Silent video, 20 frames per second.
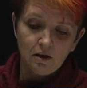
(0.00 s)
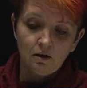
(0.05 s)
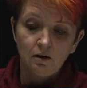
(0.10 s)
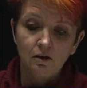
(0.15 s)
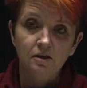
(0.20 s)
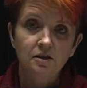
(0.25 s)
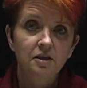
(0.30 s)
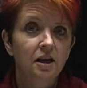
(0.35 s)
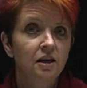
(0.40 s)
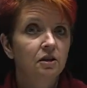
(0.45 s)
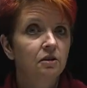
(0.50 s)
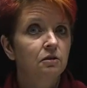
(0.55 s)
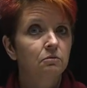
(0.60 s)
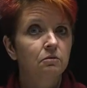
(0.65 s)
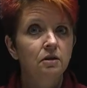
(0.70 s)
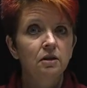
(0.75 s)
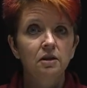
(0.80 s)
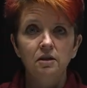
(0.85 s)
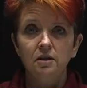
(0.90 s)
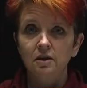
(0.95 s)
And take
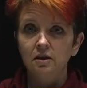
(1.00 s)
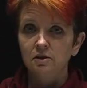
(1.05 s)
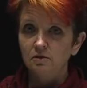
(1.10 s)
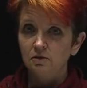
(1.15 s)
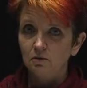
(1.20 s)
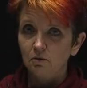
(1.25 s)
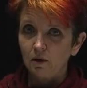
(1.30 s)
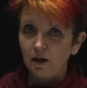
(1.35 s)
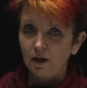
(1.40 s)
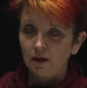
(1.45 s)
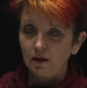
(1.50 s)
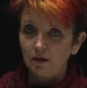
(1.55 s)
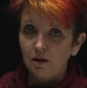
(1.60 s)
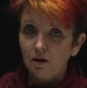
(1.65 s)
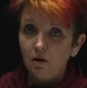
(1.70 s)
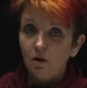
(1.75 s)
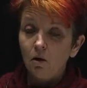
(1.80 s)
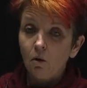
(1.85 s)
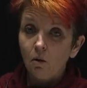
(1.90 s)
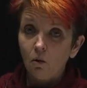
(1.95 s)
3 things away.
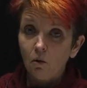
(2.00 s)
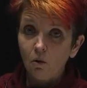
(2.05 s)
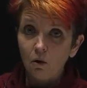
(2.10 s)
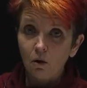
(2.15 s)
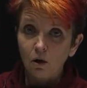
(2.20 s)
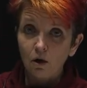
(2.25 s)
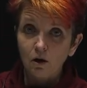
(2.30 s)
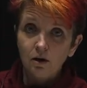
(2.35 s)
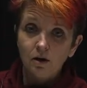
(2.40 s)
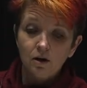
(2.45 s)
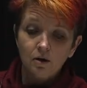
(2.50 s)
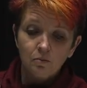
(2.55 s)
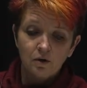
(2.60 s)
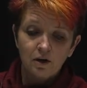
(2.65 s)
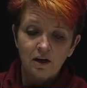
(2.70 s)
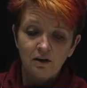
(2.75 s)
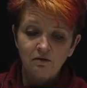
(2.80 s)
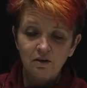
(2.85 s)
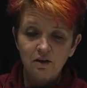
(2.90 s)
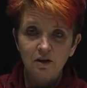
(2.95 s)
Or
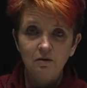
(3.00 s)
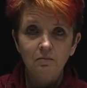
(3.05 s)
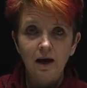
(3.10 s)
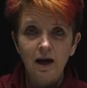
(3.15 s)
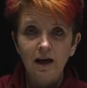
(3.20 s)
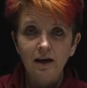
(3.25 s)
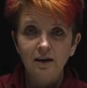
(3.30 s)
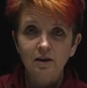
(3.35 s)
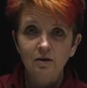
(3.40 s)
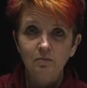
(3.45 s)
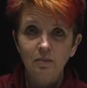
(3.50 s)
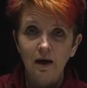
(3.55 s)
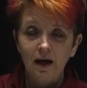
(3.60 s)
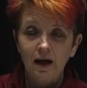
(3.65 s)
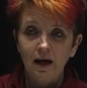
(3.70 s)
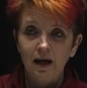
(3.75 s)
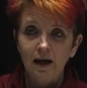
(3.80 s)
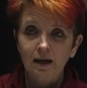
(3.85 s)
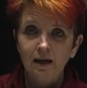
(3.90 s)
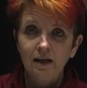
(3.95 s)
put everything back in the
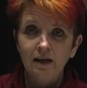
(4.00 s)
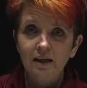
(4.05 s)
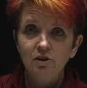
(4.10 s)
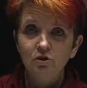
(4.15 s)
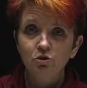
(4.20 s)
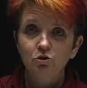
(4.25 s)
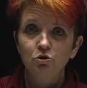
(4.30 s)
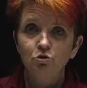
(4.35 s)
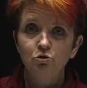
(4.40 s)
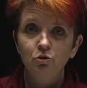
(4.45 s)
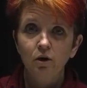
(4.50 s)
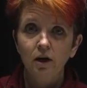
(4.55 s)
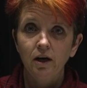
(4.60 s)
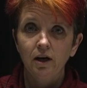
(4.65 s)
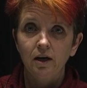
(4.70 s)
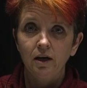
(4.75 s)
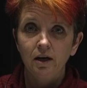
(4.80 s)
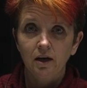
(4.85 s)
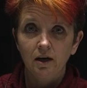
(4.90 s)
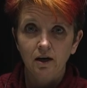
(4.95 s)
bag,
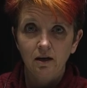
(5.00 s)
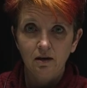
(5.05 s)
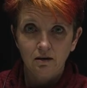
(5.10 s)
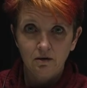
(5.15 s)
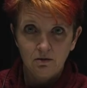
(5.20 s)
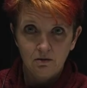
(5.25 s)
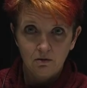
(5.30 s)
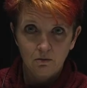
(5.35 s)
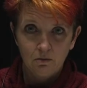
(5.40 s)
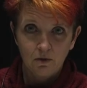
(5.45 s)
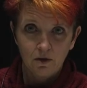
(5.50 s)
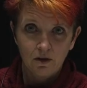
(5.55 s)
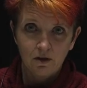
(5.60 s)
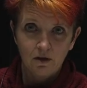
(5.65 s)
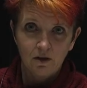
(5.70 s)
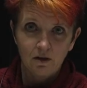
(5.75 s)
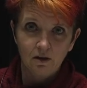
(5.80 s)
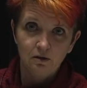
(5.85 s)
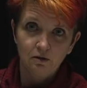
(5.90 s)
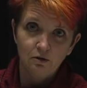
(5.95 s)
trade with
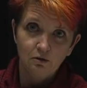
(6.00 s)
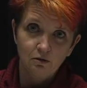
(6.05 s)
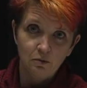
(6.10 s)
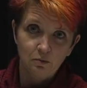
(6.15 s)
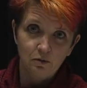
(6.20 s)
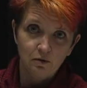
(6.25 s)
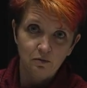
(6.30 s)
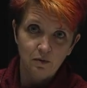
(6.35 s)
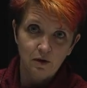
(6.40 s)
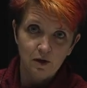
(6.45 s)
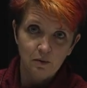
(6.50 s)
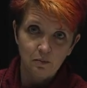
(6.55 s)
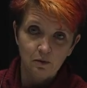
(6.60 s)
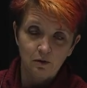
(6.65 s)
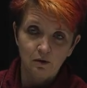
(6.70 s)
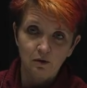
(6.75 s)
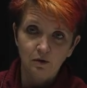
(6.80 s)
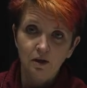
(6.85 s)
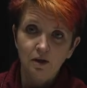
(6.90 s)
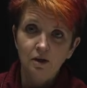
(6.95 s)
another group of
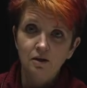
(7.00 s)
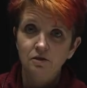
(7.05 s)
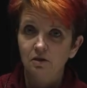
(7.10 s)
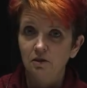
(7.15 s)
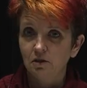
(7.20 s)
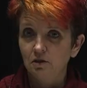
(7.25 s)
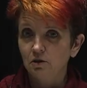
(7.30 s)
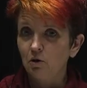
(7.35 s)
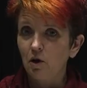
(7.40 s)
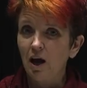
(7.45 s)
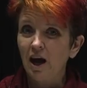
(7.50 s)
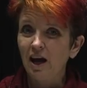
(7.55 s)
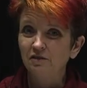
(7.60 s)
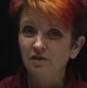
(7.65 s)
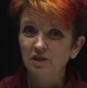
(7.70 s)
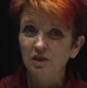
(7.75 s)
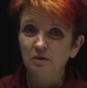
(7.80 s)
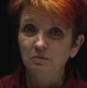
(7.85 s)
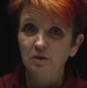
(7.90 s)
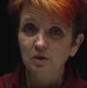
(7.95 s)
people so that you have
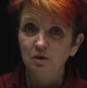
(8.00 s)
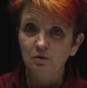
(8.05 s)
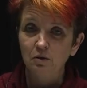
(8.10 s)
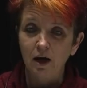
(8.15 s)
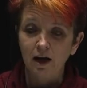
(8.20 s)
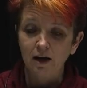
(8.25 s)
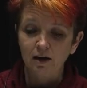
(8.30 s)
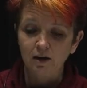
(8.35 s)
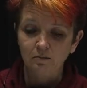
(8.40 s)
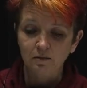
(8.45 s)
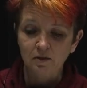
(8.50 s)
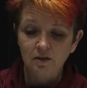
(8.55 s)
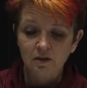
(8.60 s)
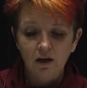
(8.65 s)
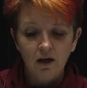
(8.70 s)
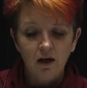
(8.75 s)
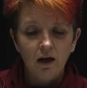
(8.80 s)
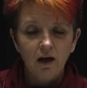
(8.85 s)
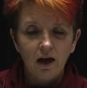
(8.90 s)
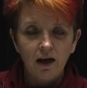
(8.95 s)
some new items.
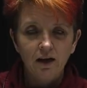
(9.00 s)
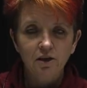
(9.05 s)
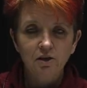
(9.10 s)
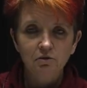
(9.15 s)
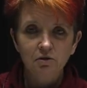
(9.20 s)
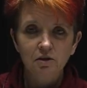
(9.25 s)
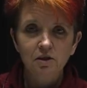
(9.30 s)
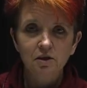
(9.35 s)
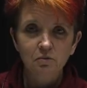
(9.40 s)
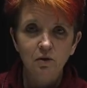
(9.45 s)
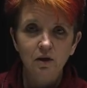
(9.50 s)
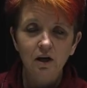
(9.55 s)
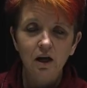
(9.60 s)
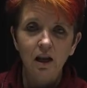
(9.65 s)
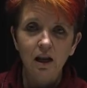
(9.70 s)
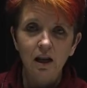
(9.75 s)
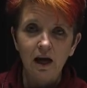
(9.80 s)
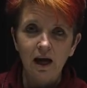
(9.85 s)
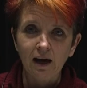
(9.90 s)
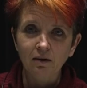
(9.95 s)
I do this one a
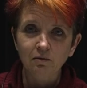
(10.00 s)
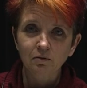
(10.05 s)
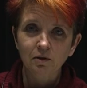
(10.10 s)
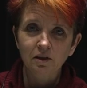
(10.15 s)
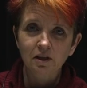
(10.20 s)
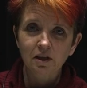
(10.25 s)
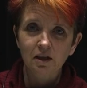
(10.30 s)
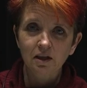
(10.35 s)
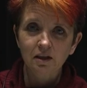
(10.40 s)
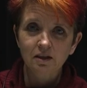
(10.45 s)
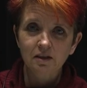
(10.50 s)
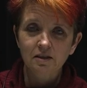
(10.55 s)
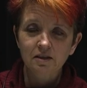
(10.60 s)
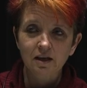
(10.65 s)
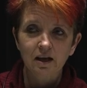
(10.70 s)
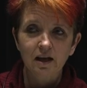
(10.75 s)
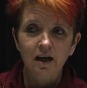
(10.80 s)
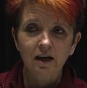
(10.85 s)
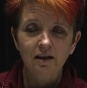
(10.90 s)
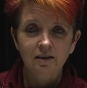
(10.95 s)
lot with kids,
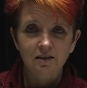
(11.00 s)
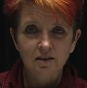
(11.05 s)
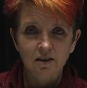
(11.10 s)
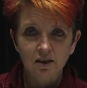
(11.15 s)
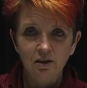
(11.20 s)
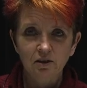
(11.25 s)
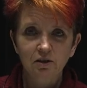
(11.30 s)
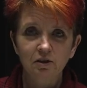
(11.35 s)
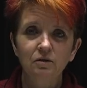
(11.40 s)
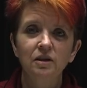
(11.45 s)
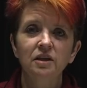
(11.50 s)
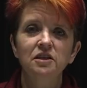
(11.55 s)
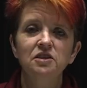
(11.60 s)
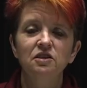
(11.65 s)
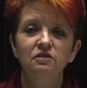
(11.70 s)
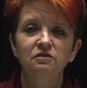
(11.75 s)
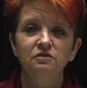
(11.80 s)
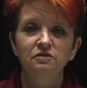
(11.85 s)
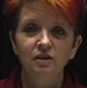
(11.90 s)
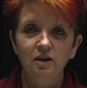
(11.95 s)
and I can tell you it's
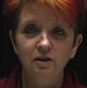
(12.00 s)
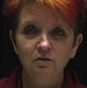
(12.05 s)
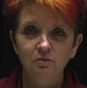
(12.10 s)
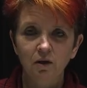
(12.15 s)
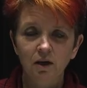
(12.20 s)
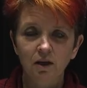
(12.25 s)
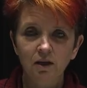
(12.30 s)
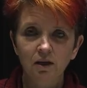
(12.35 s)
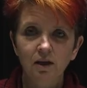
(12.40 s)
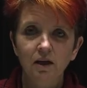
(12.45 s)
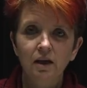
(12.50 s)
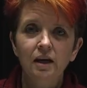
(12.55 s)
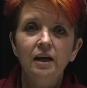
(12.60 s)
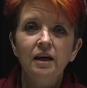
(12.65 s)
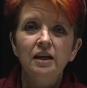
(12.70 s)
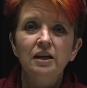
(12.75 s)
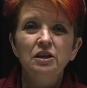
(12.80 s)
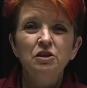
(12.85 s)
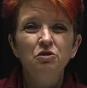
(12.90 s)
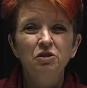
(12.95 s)
a fun one.
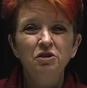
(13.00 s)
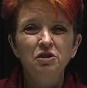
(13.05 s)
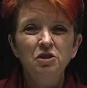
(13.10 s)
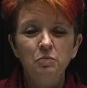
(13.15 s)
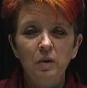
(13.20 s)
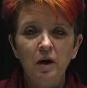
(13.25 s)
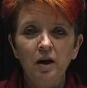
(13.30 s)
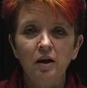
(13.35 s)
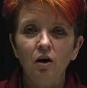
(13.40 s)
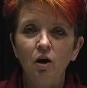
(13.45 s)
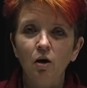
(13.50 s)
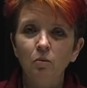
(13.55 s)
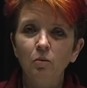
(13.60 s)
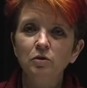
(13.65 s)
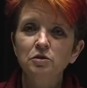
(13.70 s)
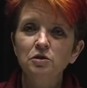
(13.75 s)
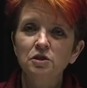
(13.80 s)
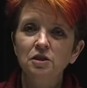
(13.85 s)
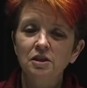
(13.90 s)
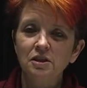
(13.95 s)
You could spend
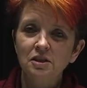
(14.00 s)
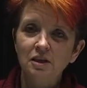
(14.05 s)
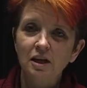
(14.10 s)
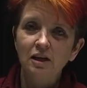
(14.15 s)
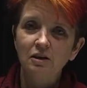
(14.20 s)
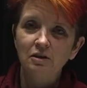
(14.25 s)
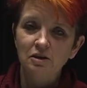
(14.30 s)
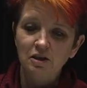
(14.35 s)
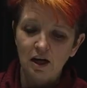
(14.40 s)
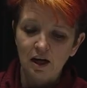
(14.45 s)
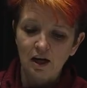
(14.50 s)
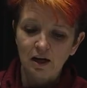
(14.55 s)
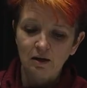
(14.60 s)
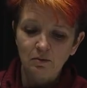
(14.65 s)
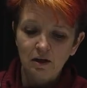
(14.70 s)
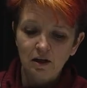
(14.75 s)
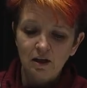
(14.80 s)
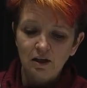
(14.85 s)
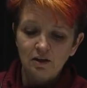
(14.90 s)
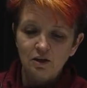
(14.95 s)
almost the entire
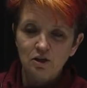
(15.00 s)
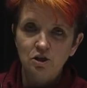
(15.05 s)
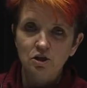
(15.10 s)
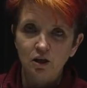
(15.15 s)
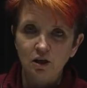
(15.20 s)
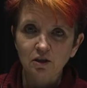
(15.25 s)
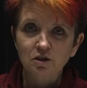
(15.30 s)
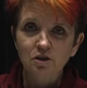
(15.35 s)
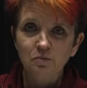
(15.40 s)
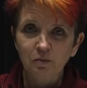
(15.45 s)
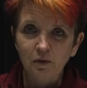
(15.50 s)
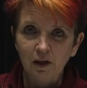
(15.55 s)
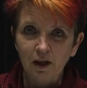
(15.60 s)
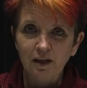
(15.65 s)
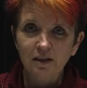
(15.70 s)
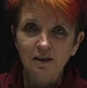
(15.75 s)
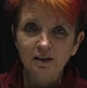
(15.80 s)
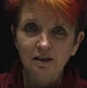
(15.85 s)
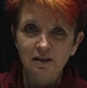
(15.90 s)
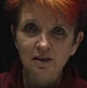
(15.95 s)
time just
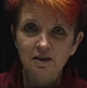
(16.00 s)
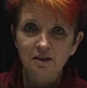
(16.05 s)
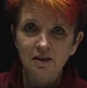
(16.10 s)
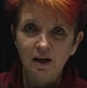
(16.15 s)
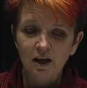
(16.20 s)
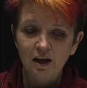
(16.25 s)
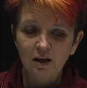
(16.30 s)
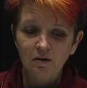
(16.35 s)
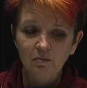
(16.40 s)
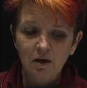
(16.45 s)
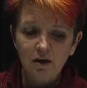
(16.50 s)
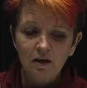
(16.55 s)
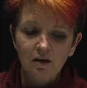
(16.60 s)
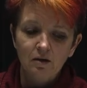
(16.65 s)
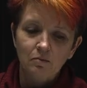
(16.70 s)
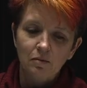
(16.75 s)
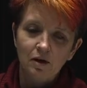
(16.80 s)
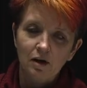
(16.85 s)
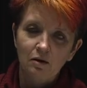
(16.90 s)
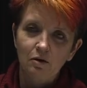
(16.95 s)
playing this game,
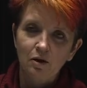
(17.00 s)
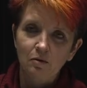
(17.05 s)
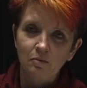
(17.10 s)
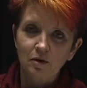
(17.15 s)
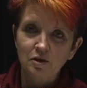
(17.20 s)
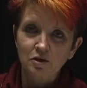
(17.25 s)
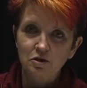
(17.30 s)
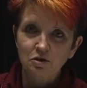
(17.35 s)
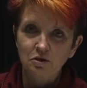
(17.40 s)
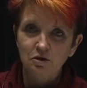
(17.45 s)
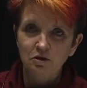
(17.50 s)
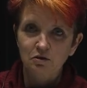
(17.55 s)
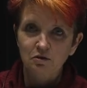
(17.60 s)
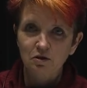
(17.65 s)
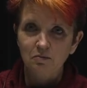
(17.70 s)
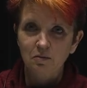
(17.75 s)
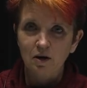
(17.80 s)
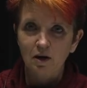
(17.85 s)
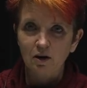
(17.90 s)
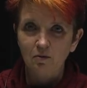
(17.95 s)
but I want to make sure you do
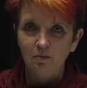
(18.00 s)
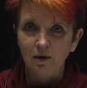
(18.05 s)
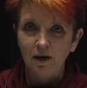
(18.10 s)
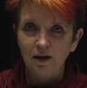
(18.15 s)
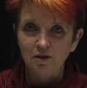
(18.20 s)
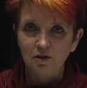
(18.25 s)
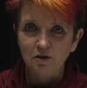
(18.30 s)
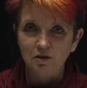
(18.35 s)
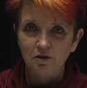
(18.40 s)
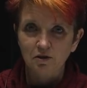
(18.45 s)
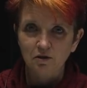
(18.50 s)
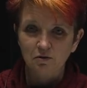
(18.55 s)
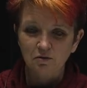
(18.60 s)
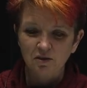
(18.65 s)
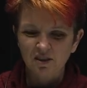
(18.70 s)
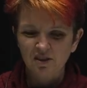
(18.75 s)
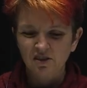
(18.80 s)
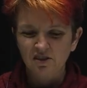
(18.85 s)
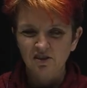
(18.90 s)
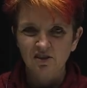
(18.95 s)
the Model Magic too.
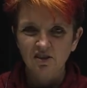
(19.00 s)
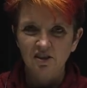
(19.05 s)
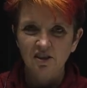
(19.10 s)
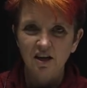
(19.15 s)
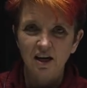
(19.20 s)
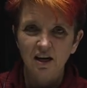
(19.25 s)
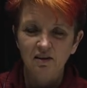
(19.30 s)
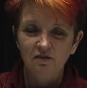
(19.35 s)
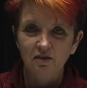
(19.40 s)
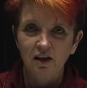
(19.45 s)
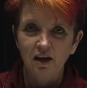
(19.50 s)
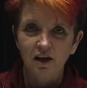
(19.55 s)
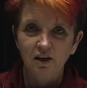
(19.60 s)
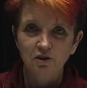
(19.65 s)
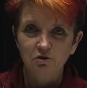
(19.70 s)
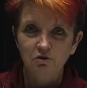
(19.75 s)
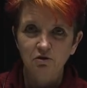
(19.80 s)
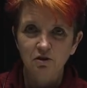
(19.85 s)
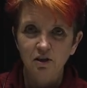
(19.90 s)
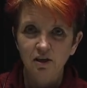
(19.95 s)
This is just kind of an
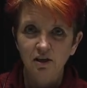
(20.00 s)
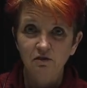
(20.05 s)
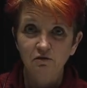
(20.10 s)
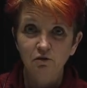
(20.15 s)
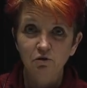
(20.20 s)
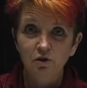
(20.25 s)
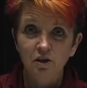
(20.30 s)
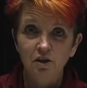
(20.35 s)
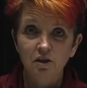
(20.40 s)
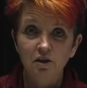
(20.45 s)
extra thing if you get